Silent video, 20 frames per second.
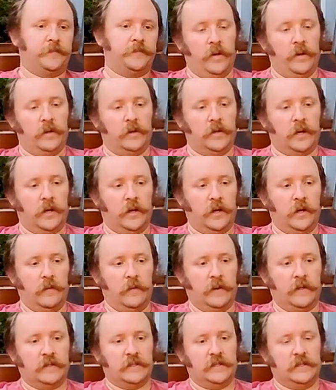When you're talking
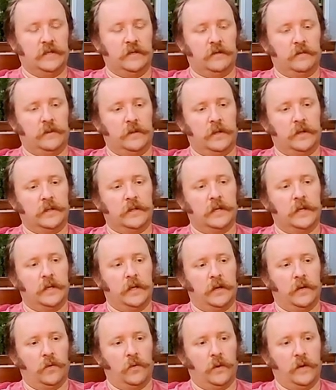about single malt
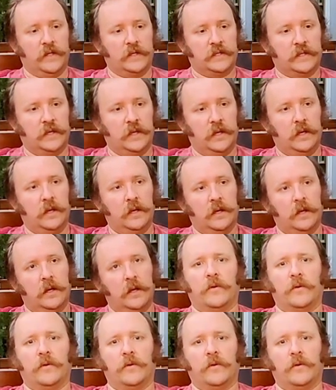in a whiskey,